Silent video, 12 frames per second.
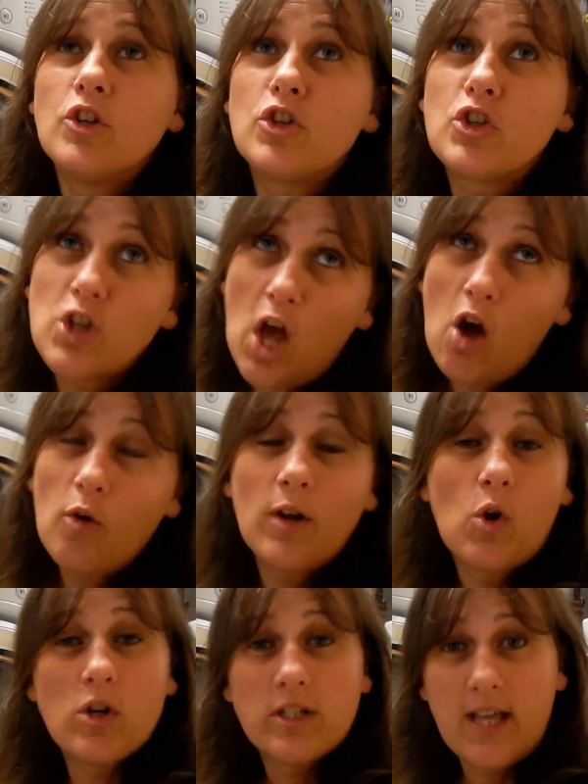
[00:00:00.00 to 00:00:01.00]
So,
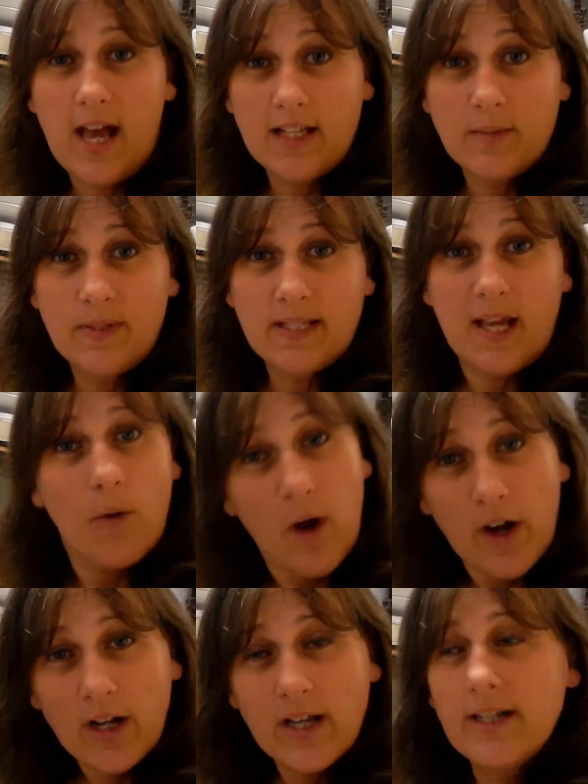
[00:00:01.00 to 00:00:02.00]
and of course the husband's at
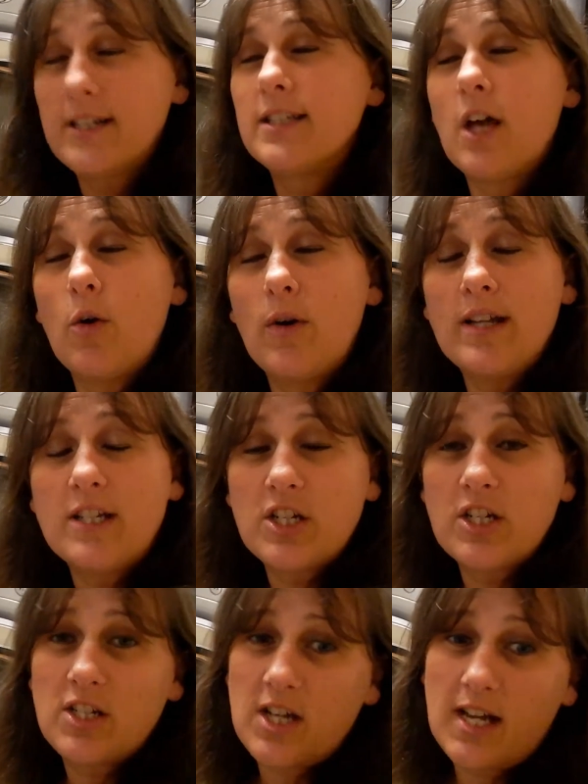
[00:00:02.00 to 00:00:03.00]
work. So
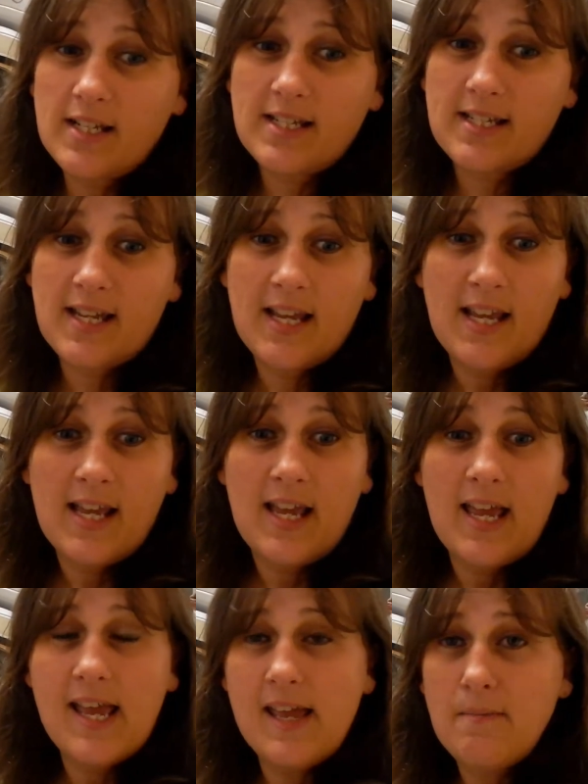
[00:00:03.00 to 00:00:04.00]
it's just
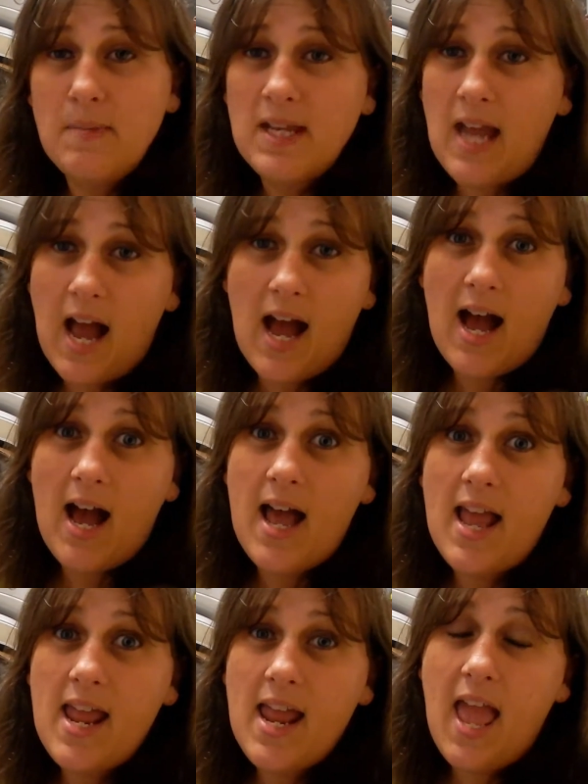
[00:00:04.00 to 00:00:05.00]
him and
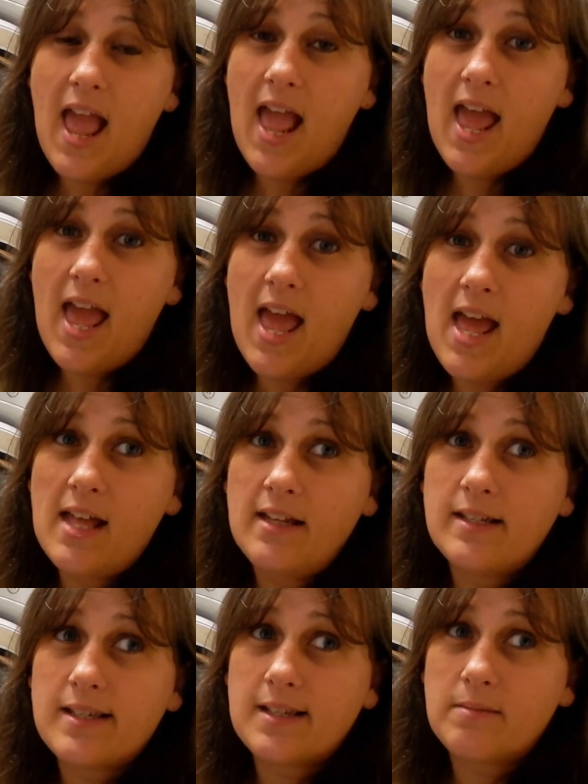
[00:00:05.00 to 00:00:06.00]
I
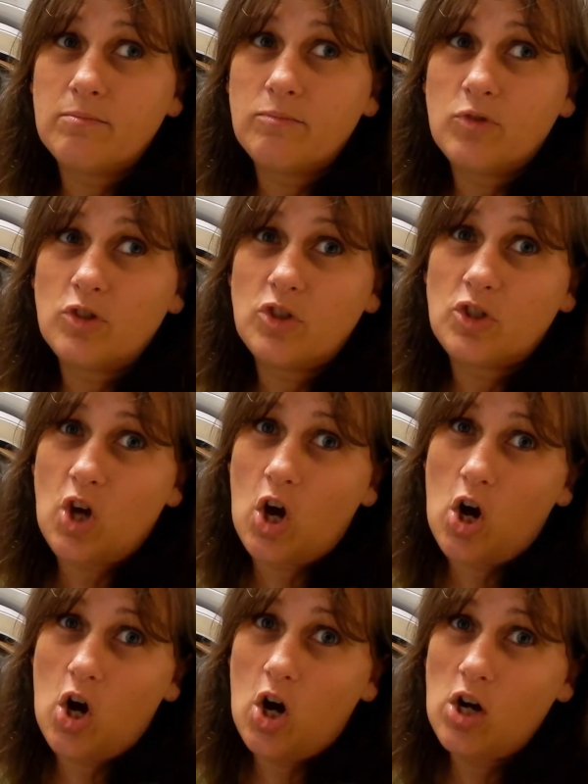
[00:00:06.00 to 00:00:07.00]
and some
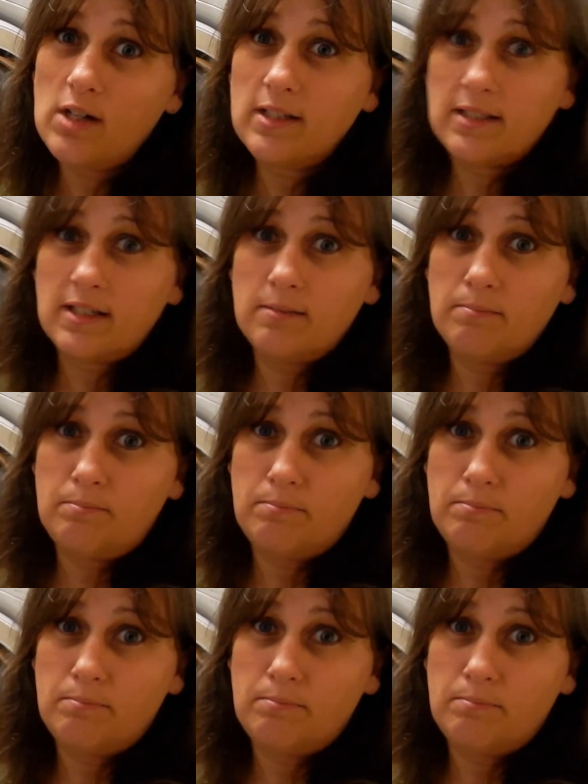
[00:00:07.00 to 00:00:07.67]
dogs and a